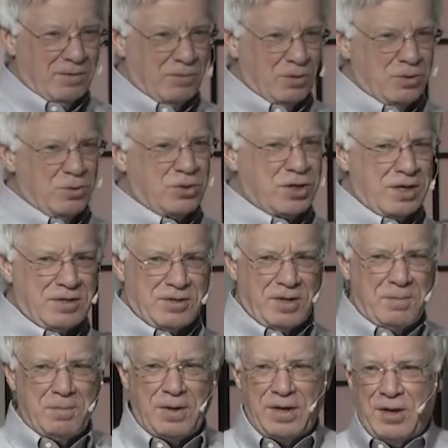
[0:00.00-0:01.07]
When you shut
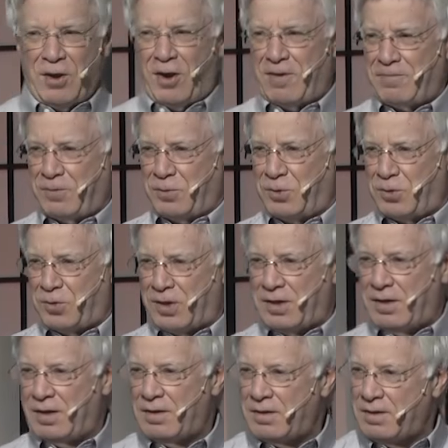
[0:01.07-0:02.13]
somebody off, you do it
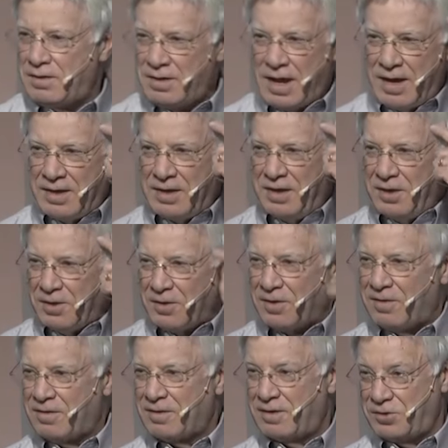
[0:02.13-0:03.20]
not
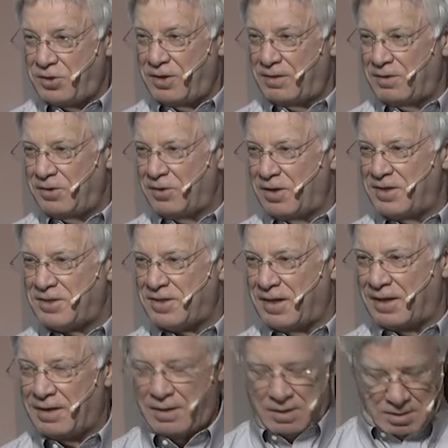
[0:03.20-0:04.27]
here, because you, you're
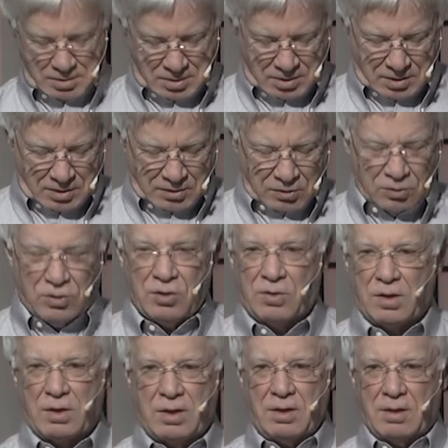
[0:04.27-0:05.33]
listening. You
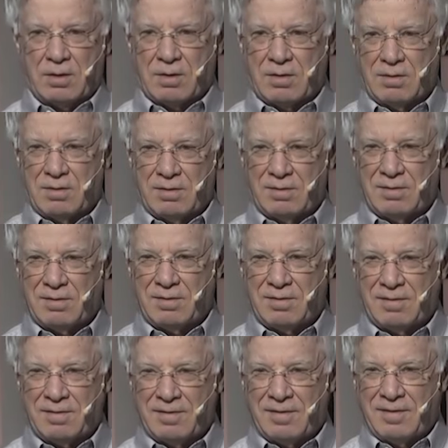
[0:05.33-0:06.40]
do it here.
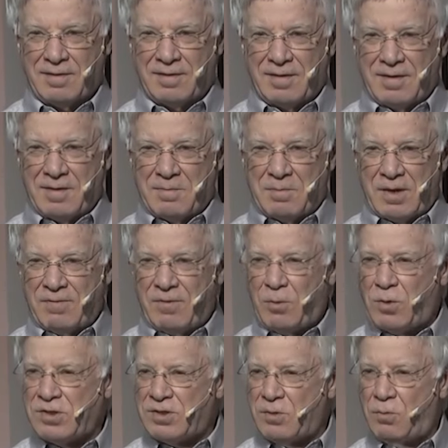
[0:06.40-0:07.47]
But every
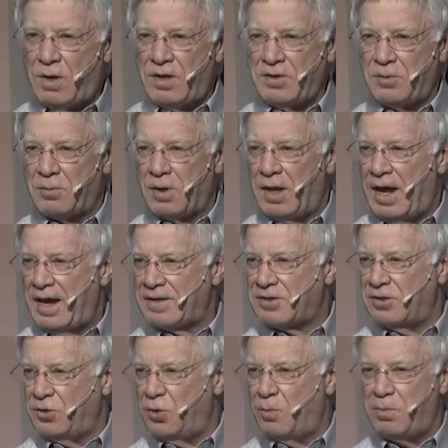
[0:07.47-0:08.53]
once in a while, you relax
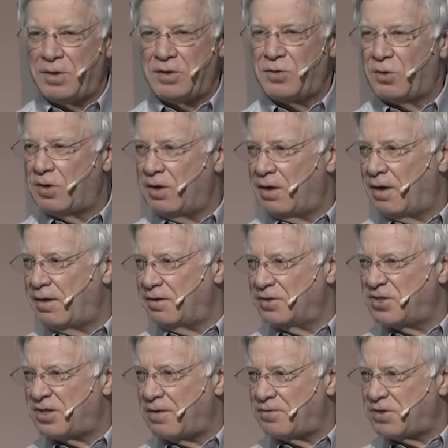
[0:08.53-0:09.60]
and you open the door of your heart, and
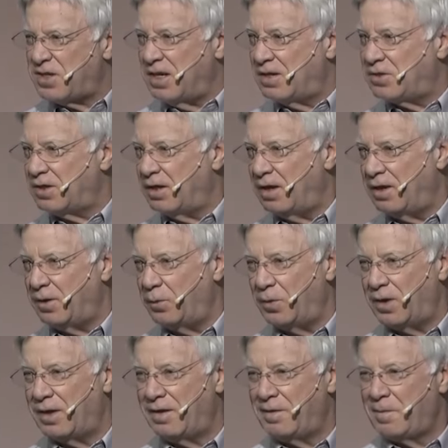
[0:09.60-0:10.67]
stuff sneaks in anyway.